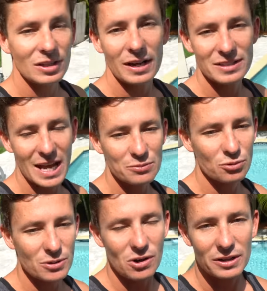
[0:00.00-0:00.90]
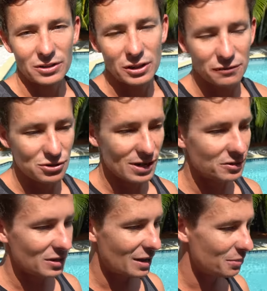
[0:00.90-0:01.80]
a lot of times where we wanna cook fish
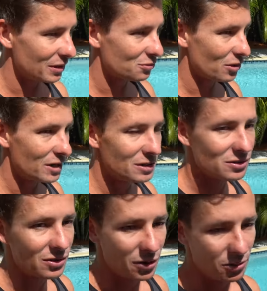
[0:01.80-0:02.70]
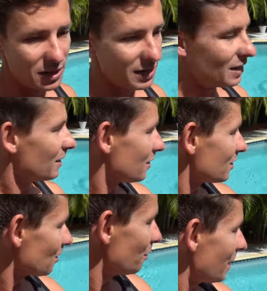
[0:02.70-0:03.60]
outside, but it's raining, so
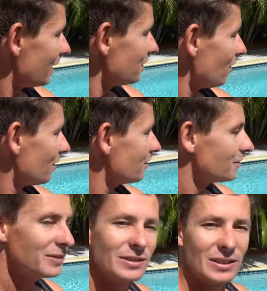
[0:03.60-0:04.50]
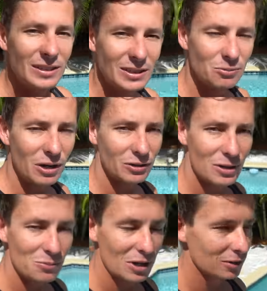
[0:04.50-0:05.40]
this is our backyard.
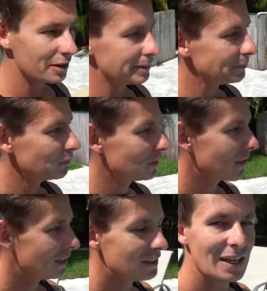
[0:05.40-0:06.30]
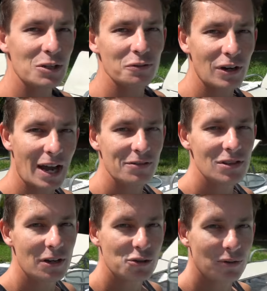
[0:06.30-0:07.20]
Welcome, welcome. Thank you for
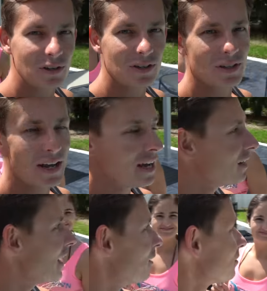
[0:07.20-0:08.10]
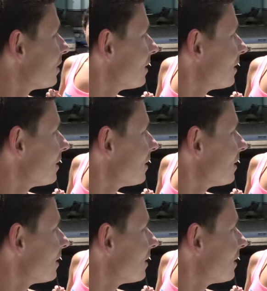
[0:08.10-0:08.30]
having lunch with us and hanging out with